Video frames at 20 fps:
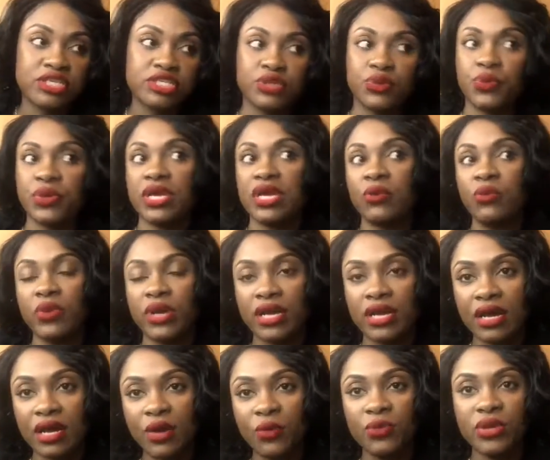so we
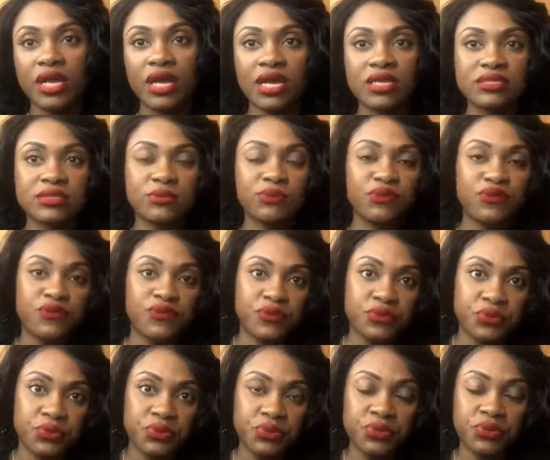went out, we got some
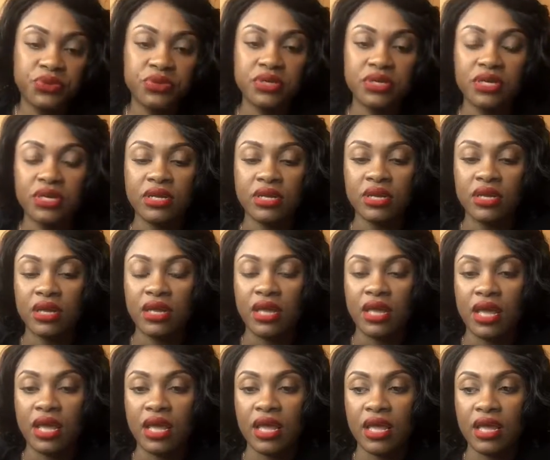food,
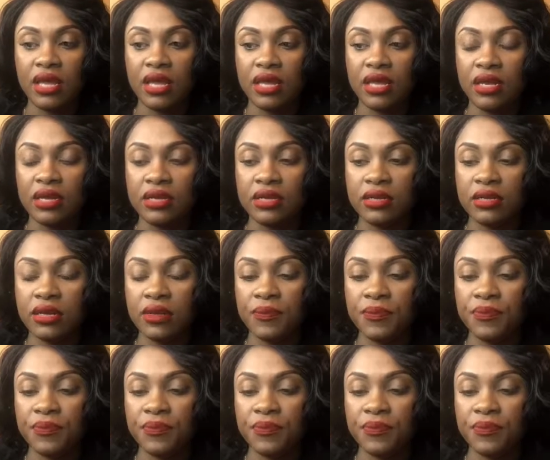and